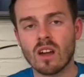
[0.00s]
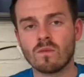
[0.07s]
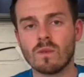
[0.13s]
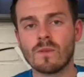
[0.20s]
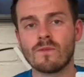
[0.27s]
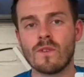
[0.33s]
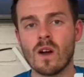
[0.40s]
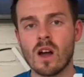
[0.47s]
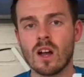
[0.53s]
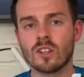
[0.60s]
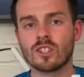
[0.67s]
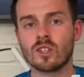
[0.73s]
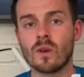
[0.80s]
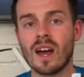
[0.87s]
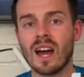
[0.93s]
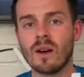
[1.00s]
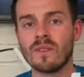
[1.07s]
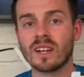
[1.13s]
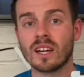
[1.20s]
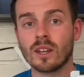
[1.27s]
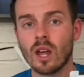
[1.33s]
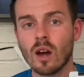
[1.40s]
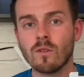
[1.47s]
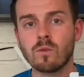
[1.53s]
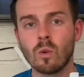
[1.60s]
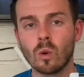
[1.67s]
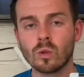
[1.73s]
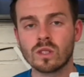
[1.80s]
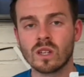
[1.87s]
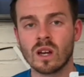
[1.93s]
refers to having enough
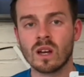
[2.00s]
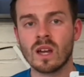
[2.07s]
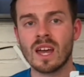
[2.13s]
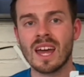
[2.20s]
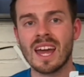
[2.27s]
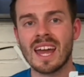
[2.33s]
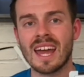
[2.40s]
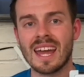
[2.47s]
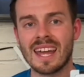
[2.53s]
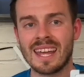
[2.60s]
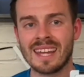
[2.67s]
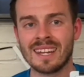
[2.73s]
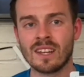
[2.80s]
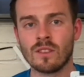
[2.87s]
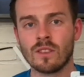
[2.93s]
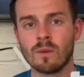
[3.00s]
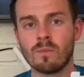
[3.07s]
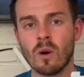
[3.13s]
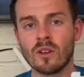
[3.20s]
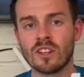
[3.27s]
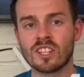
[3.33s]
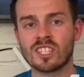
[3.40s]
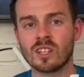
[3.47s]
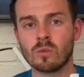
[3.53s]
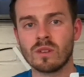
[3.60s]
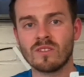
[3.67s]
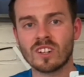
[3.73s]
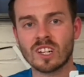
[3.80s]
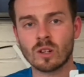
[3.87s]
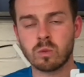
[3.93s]
water in the body. So we
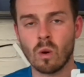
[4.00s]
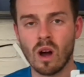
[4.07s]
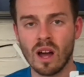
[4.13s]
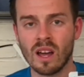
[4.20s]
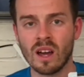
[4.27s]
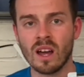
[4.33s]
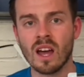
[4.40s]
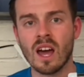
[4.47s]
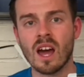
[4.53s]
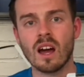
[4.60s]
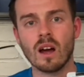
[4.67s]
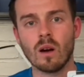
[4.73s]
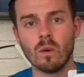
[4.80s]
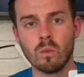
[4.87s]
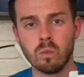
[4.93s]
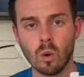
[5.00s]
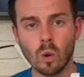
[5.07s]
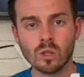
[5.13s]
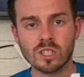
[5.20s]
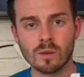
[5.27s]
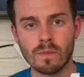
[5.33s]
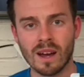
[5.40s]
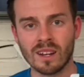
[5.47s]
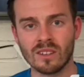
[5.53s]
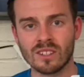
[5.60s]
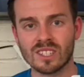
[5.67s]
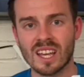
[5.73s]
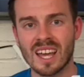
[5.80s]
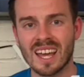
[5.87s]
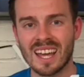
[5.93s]
require a water
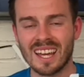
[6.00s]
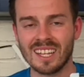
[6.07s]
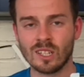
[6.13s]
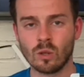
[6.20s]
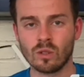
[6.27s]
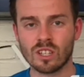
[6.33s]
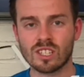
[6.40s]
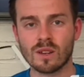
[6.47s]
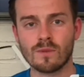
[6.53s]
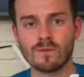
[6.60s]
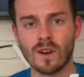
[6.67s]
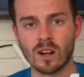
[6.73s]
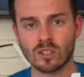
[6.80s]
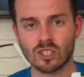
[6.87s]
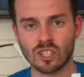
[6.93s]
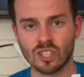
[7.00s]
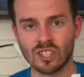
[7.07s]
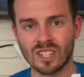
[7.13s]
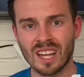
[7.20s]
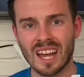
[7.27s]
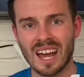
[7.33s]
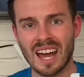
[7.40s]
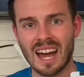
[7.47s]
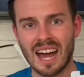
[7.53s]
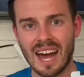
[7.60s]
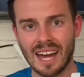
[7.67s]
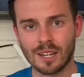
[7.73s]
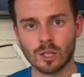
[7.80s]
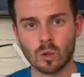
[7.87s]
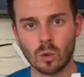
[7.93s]
balance in order to function
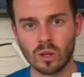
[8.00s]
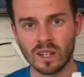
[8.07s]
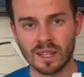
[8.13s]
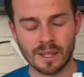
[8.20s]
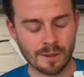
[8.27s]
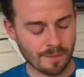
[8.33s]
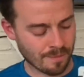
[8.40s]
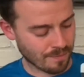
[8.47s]
adequately.